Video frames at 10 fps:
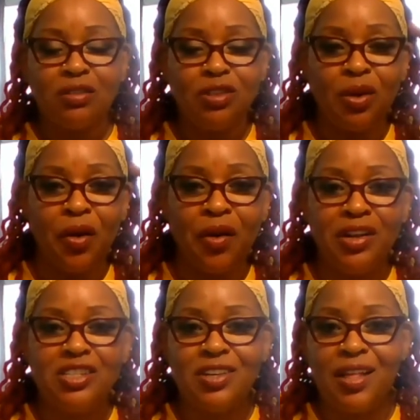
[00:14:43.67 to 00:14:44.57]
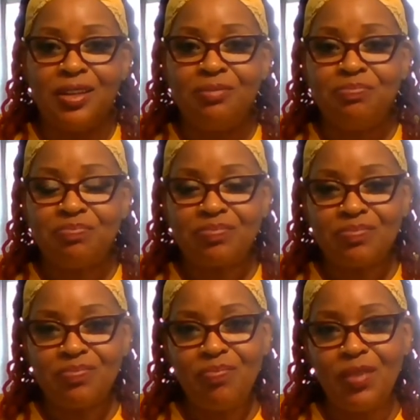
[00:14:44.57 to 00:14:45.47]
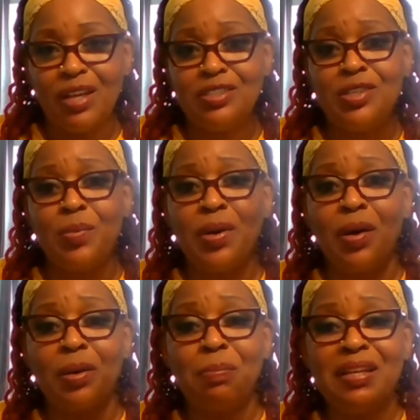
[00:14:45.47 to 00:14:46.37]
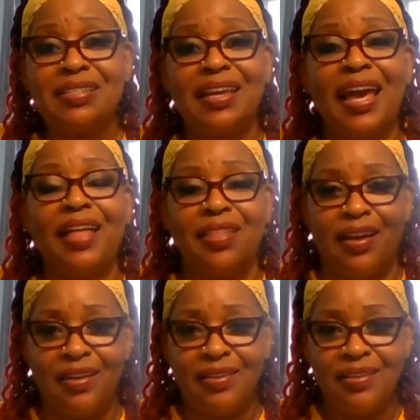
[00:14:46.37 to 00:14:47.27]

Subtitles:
to learn each other, until we're going to be together.